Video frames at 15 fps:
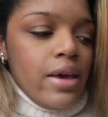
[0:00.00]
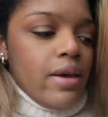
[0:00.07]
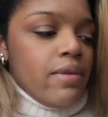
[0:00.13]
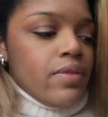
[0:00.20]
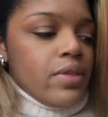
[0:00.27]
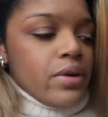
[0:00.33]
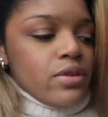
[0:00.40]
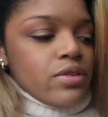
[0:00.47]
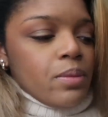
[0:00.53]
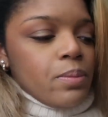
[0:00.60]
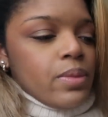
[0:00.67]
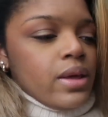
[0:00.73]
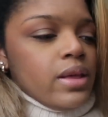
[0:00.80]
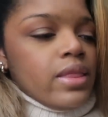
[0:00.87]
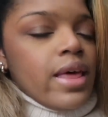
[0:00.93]
if there's
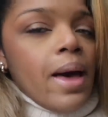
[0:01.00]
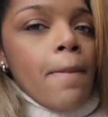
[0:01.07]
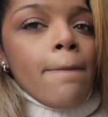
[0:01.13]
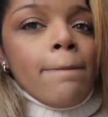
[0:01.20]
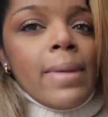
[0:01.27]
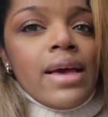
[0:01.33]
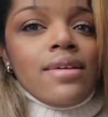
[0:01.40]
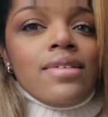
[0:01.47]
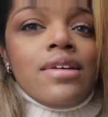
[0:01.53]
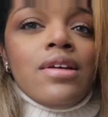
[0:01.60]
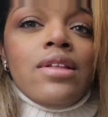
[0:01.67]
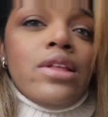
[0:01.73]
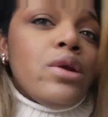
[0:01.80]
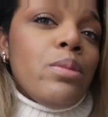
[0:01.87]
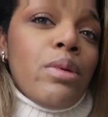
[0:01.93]
something that makes it a
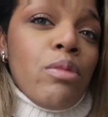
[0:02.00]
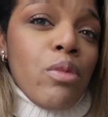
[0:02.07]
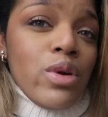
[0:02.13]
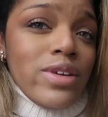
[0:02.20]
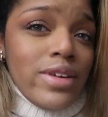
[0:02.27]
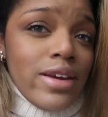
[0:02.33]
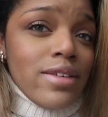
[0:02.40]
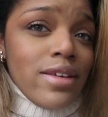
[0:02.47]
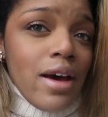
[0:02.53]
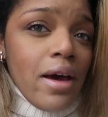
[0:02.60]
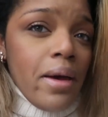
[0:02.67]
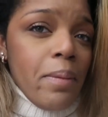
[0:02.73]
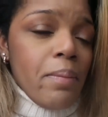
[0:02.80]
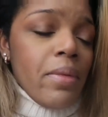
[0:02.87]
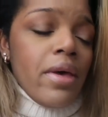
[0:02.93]
little bit more
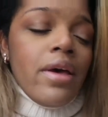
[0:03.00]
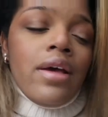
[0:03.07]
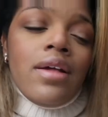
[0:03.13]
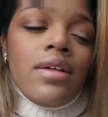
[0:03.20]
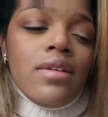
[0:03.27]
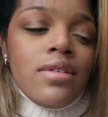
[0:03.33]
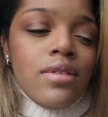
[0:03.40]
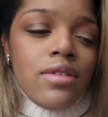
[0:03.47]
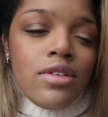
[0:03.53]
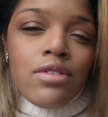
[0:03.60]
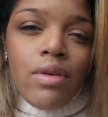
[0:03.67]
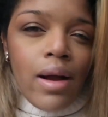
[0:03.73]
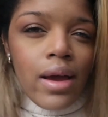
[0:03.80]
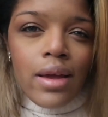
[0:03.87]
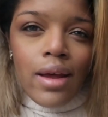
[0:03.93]
daytime.
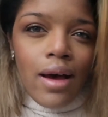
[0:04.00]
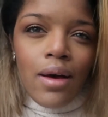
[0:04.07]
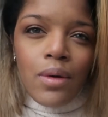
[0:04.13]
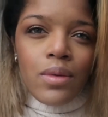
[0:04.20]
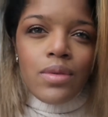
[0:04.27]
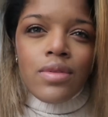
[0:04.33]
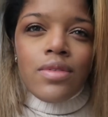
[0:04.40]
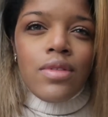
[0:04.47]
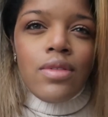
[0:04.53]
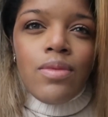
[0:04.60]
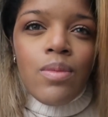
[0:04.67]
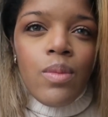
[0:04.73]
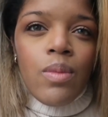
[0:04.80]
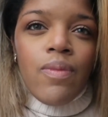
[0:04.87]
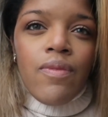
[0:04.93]
Try it out.
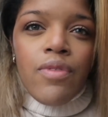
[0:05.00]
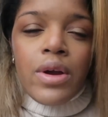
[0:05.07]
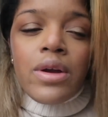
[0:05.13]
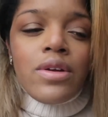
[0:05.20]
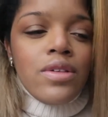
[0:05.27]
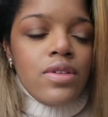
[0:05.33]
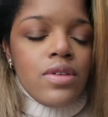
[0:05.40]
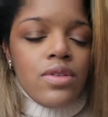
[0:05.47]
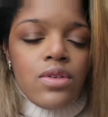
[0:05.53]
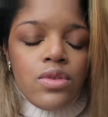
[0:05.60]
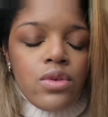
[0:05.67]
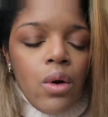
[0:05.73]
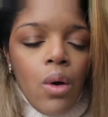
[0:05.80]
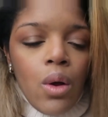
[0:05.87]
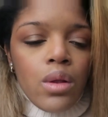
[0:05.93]
Fragrances is
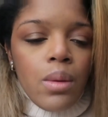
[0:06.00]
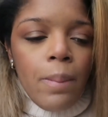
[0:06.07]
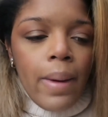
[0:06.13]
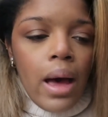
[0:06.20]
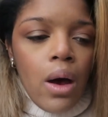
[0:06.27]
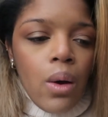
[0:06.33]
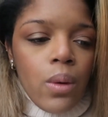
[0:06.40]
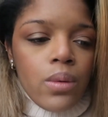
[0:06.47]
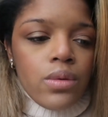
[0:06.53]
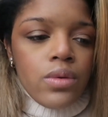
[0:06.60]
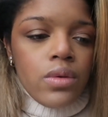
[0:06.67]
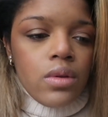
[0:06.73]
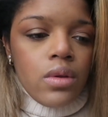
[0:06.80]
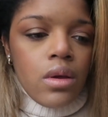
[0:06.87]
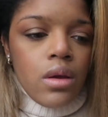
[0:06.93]
all about
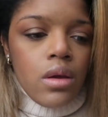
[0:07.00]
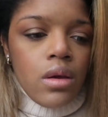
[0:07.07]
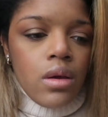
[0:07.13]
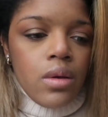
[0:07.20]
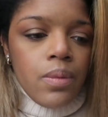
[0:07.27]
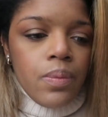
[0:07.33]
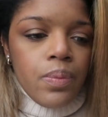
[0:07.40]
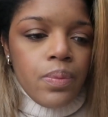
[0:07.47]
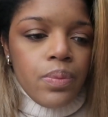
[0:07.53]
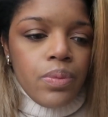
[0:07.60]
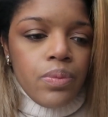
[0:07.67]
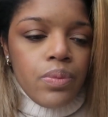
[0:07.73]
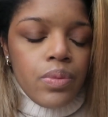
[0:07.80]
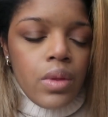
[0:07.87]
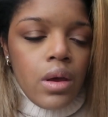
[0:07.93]

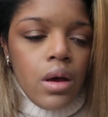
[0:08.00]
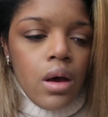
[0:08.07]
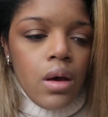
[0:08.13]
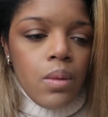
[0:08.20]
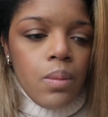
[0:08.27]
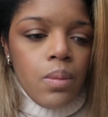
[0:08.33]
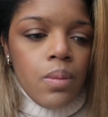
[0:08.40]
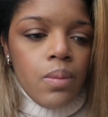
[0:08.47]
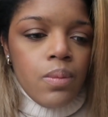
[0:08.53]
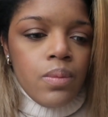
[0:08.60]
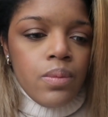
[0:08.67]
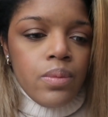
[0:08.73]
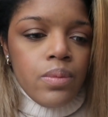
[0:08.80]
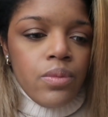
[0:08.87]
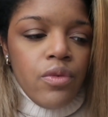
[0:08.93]
um,
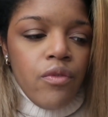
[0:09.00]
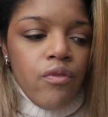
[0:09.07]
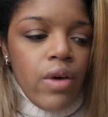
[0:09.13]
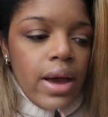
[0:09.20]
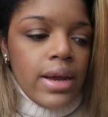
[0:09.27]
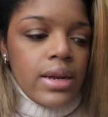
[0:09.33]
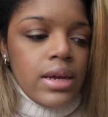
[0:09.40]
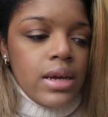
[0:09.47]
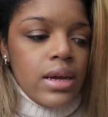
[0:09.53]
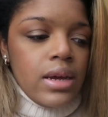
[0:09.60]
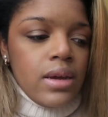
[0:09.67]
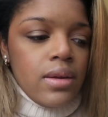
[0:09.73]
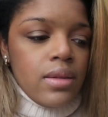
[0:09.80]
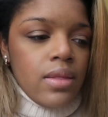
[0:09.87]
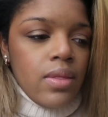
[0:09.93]

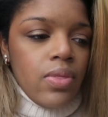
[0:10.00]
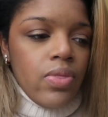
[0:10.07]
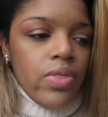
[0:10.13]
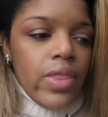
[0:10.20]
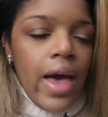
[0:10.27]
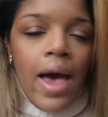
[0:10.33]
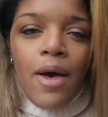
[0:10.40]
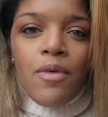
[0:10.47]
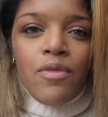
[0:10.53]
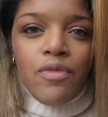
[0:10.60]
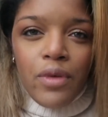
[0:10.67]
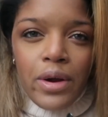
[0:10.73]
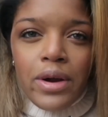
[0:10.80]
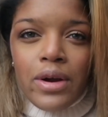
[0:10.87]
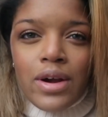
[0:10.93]
finding that
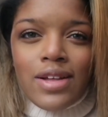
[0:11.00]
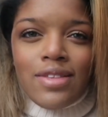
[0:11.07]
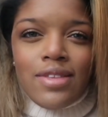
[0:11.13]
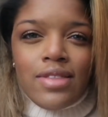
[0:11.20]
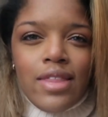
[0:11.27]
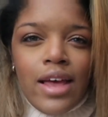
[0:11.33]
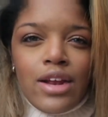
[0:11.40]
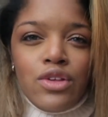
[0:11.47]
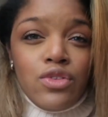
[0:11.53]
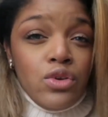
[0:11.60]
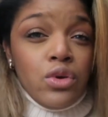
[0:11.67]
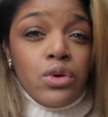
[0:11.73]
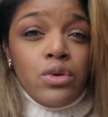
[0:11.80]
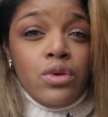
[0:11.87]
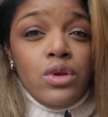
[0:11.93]
fragrance that is
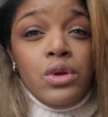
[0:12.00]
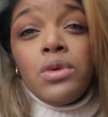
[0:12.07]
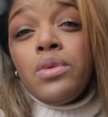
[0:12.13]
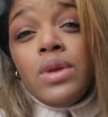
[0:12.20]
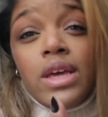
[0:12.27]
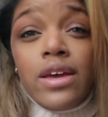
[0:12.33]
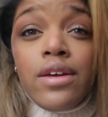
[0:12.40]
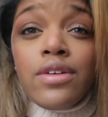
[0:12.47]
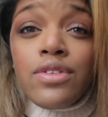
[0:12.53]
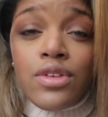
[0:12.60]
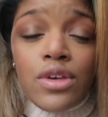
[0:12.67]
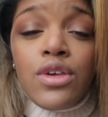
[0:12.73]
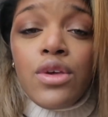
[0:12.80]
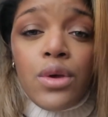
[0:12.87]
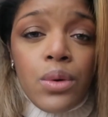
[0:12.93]
unique
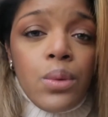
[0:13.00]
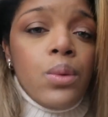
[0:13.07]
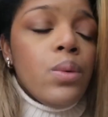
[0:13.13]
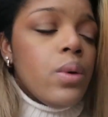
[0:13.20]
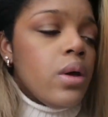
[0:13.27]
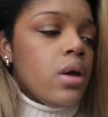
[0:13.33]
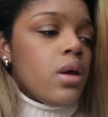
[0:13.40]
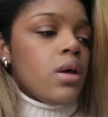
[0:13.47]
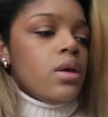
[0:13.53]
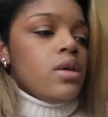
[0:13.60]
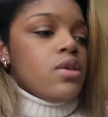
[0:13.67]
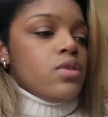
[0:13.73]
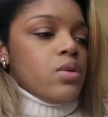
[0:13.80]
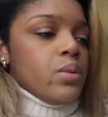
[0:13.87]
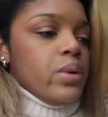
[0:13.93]
to you.
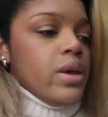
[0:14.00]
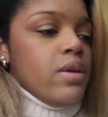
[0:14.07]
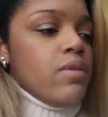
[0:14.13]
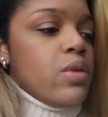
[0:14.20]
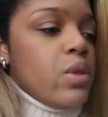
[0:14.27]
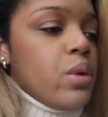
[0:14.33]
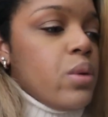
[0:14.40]
So even